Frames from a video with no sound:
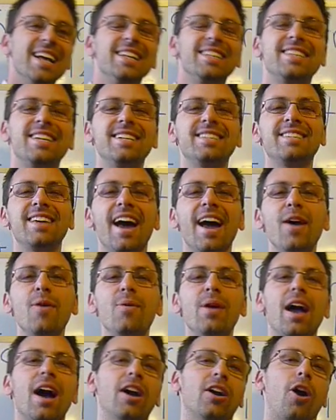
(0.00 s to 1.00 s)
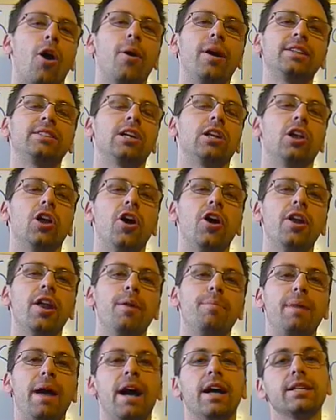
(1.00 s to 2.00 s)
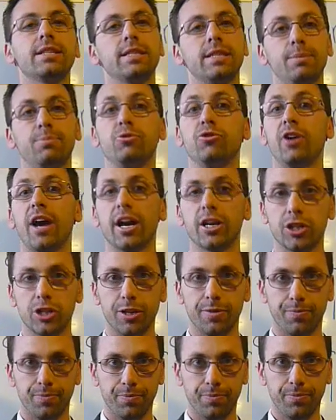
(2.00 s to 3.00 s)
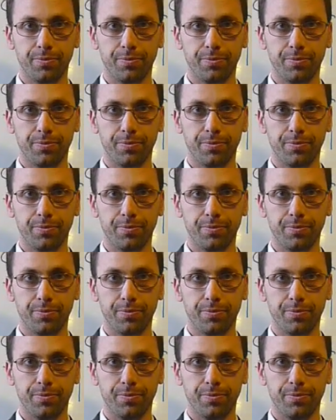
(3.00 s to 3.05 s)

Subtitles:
Today we are going to learn about subtraction.